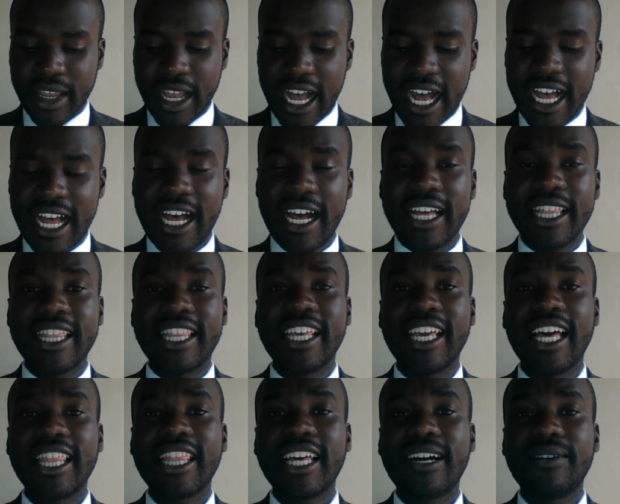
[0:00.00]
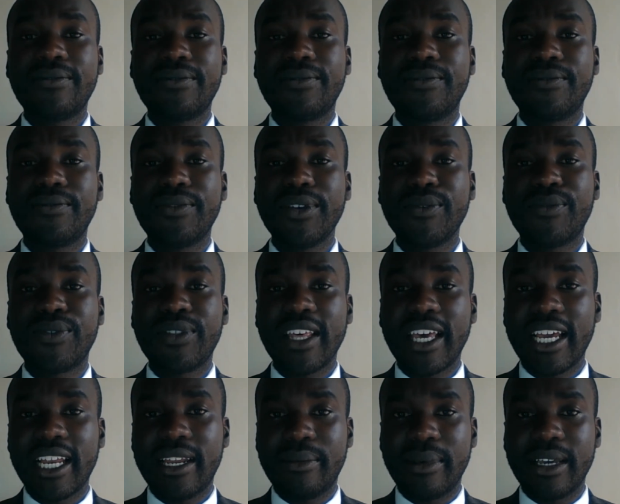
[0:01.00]
The other fifth
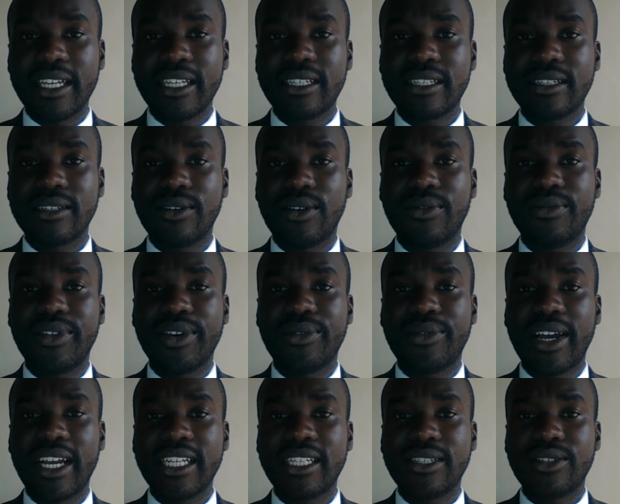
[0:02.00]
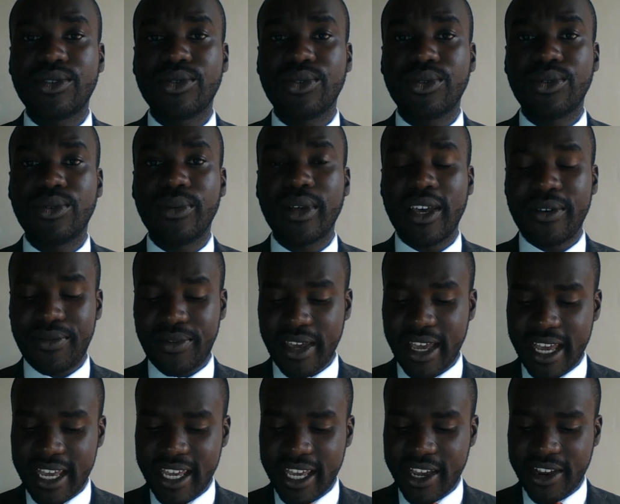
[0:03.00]
element of the right to a
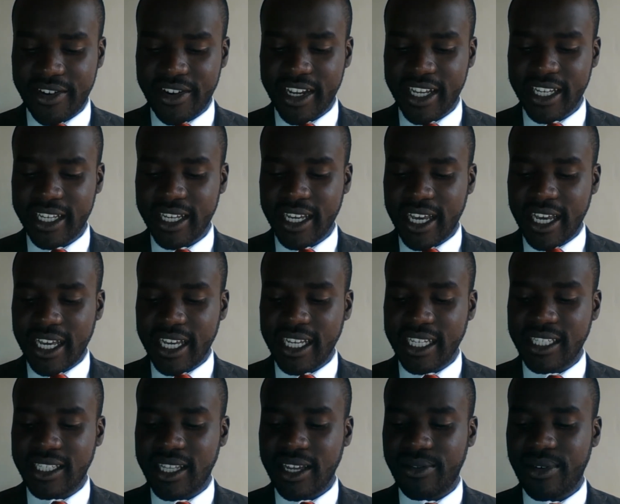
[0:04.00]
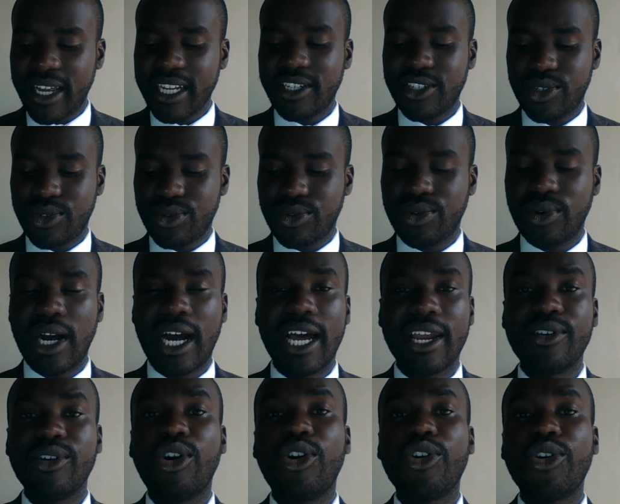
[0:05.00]
fair hearing is the right to
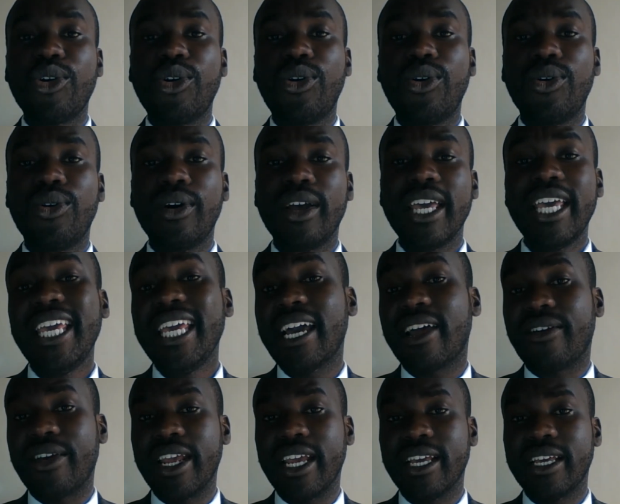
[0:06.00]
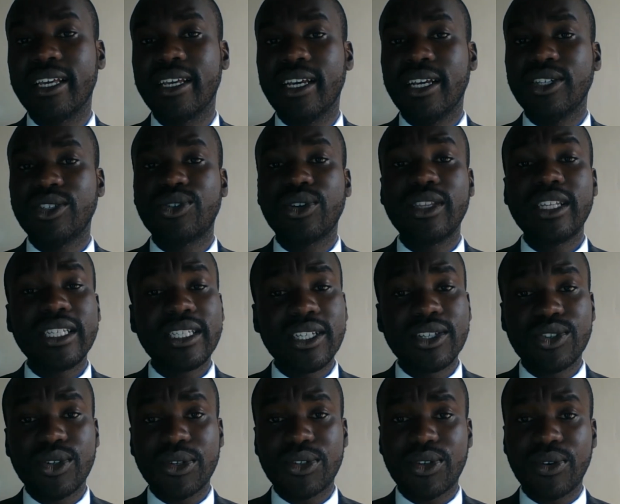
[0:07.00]
an oral hearing. So this
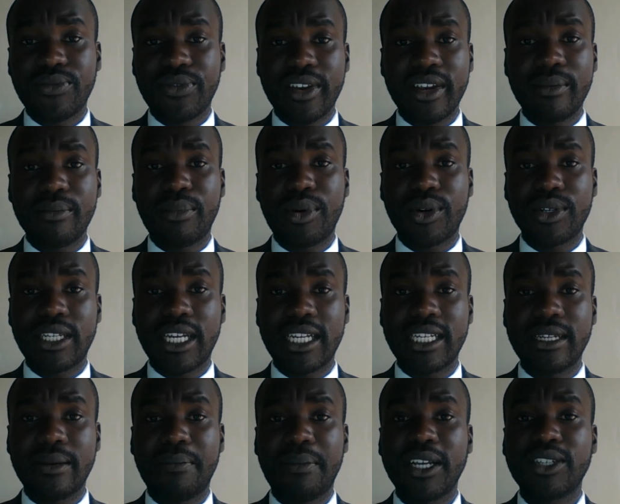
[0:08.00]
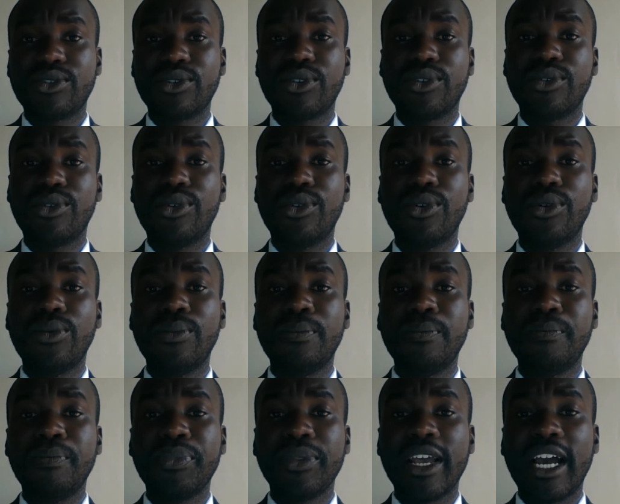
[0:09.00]
is also very important. A person
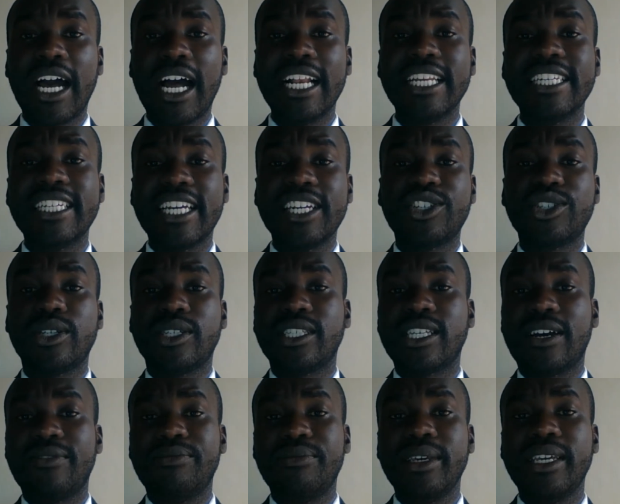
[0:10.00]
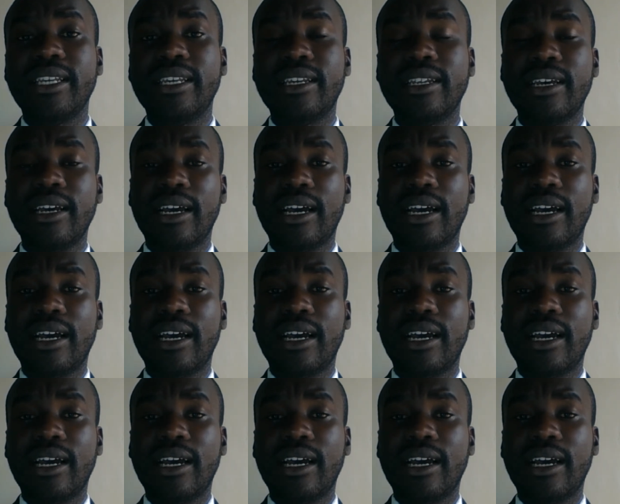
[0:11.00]
whom allegations have been